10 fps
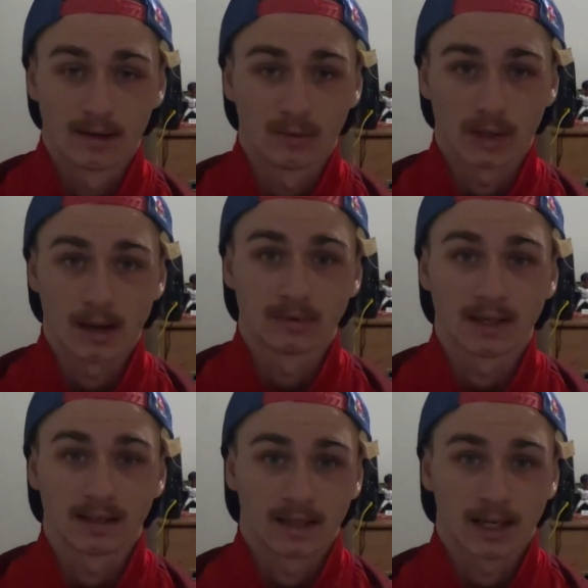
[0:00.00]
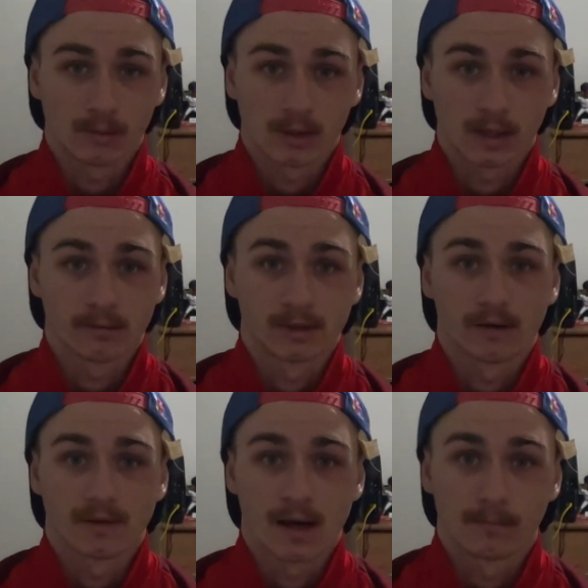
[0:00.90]
We have Denny Hamlin coming
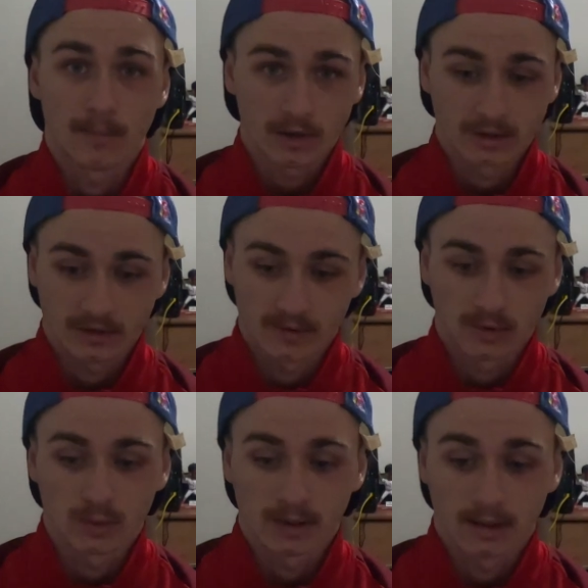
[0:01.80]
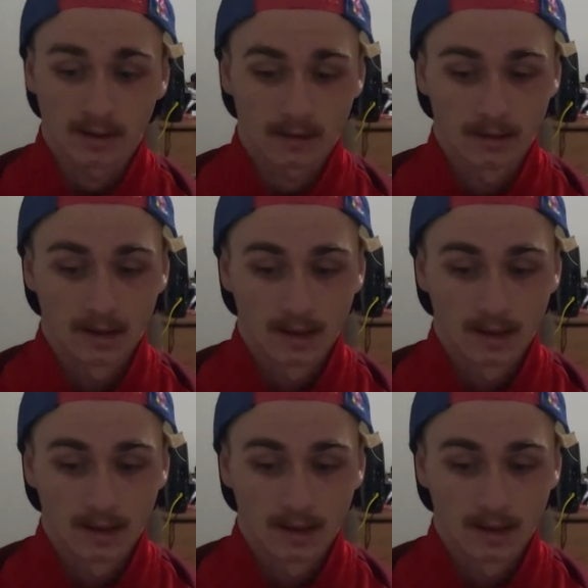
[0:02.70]
off that Martinsville win.